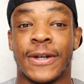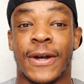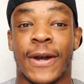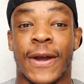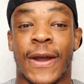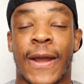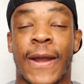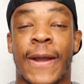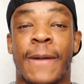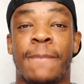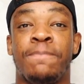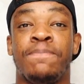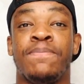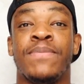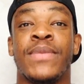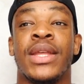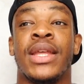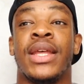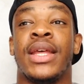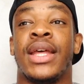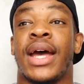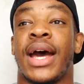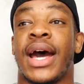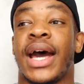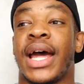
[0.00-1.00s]
Okay,
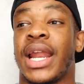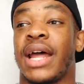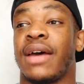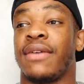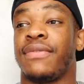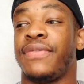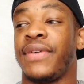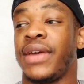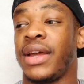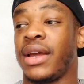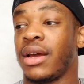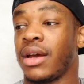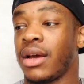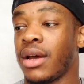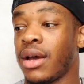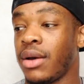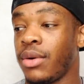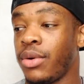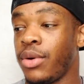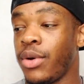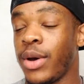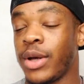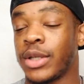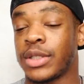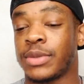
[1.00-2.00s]
and I think
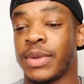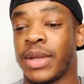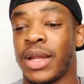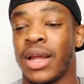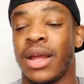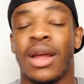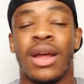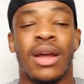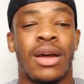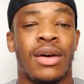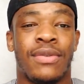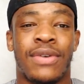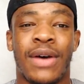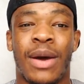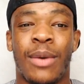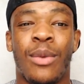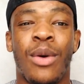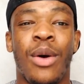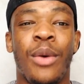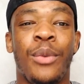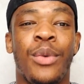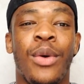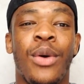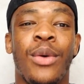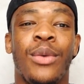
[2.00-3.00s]
who else went? Fam,
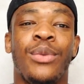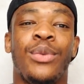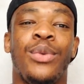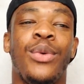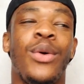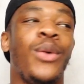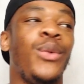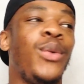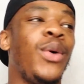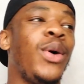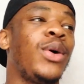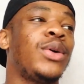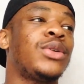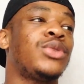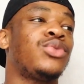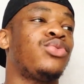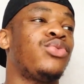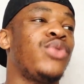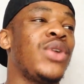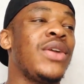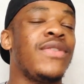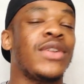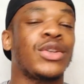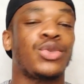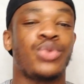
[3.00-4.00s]
what what what, was
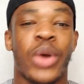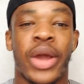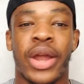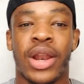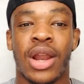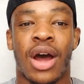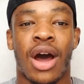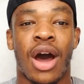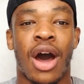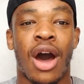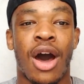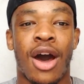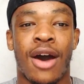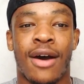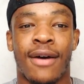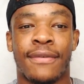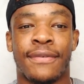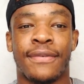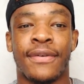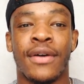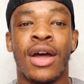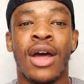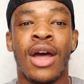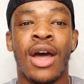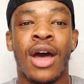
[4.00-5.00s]
Reeves wearing a
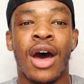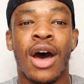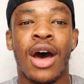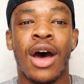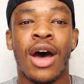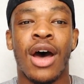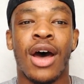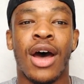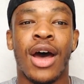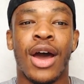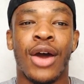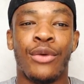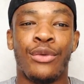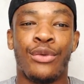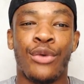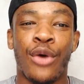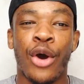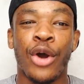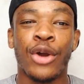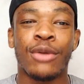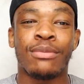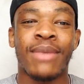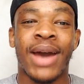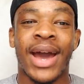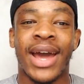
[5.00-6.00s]
half a
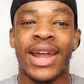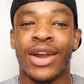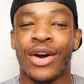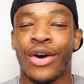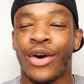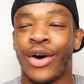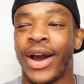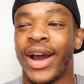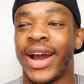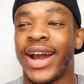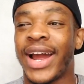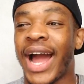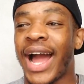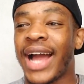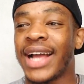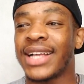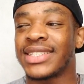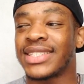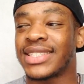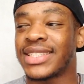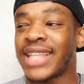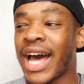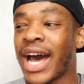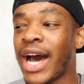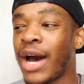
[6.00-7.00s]
roadman or
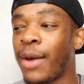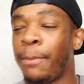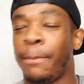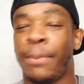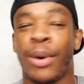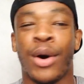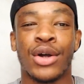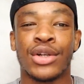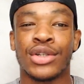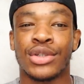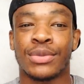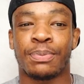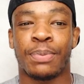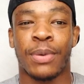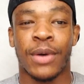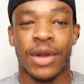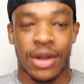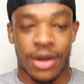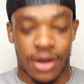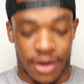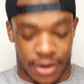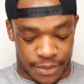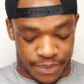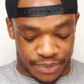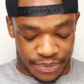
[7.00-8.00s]
style pon
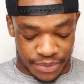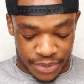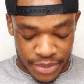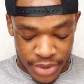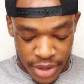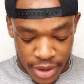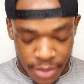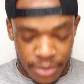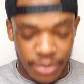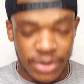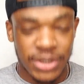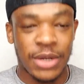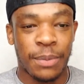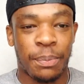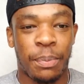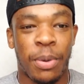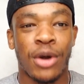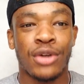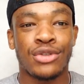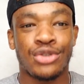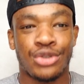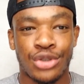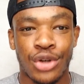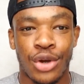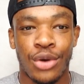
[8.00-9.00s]
um was it
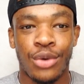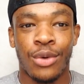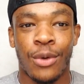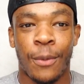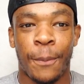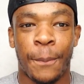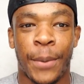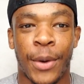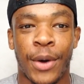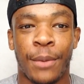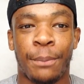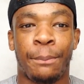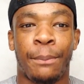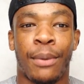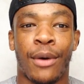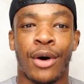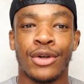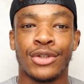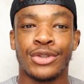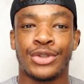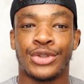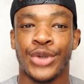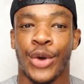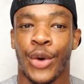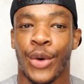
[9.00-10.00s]
poncho or pon-
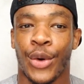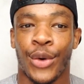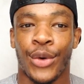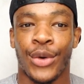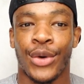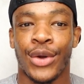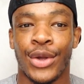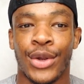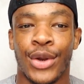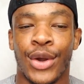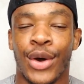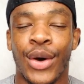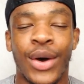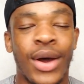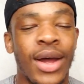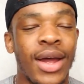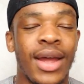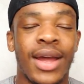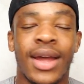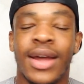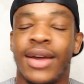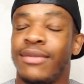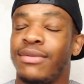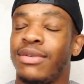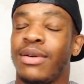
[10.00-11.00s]
poncho? You know,
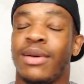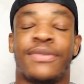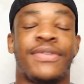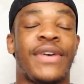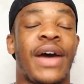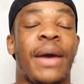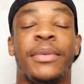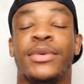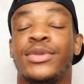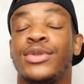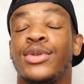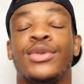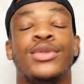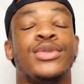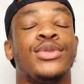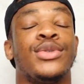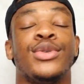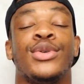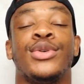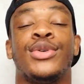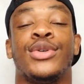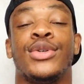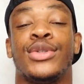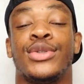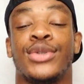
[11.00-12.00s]
but fam, it's all it's
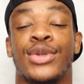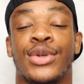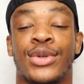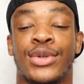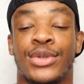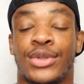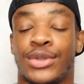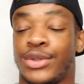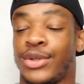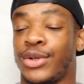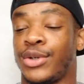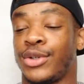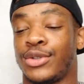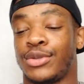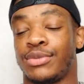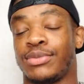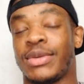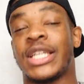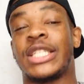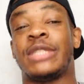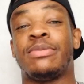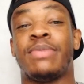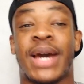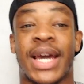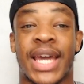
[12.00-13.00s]
all good, it's all good, it's all good.
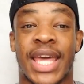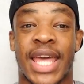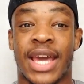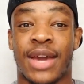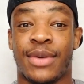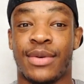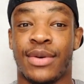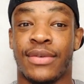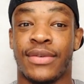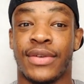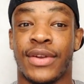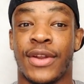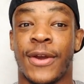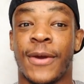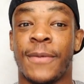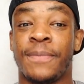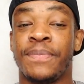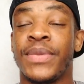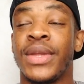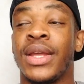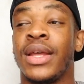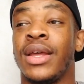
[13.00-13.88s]
Mercy back here on my video.